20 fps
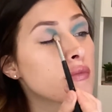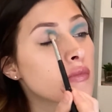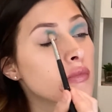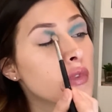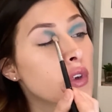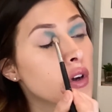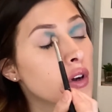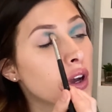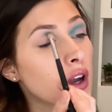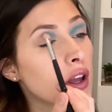
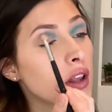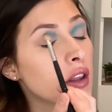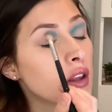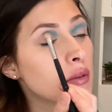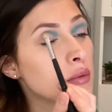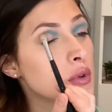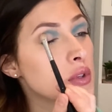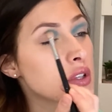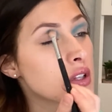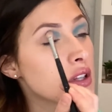Okay, and I'm
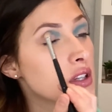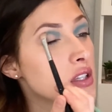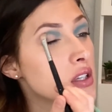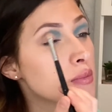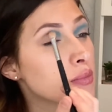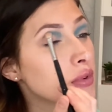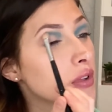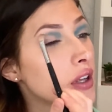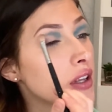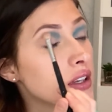using this to
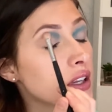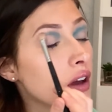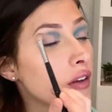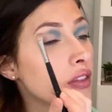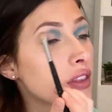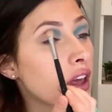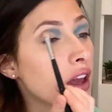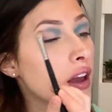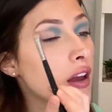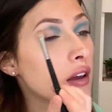blend out
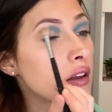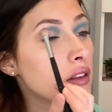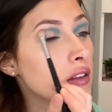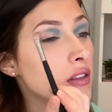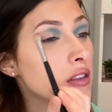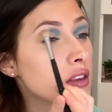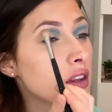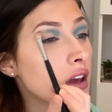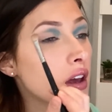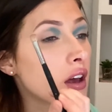
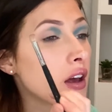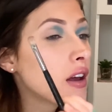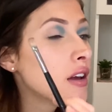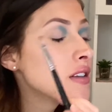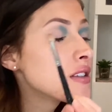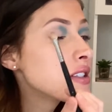the